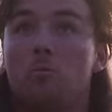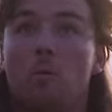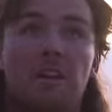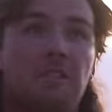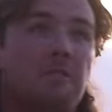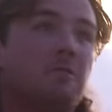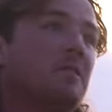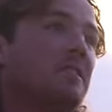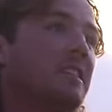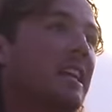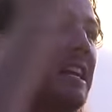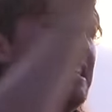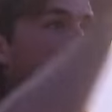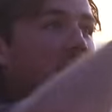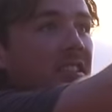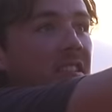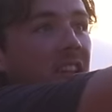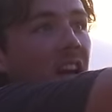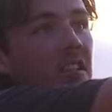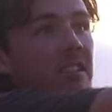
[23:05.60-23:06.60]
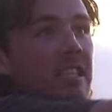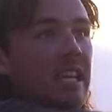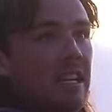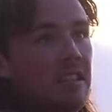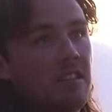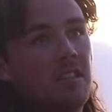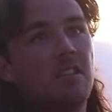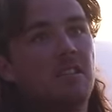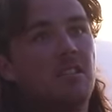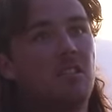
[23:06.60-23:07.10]
weather is getting sucked
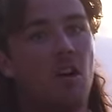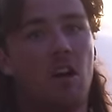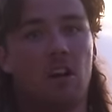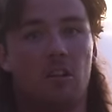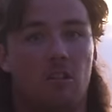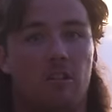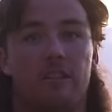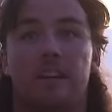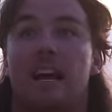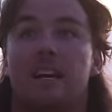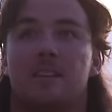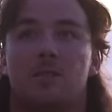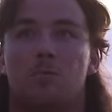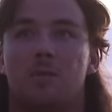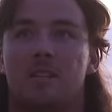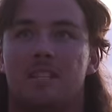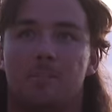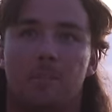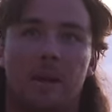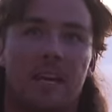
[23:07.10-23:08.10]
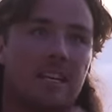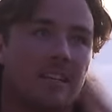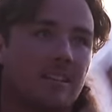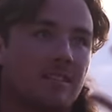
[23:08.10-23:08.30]
out to the cyclone as we speak.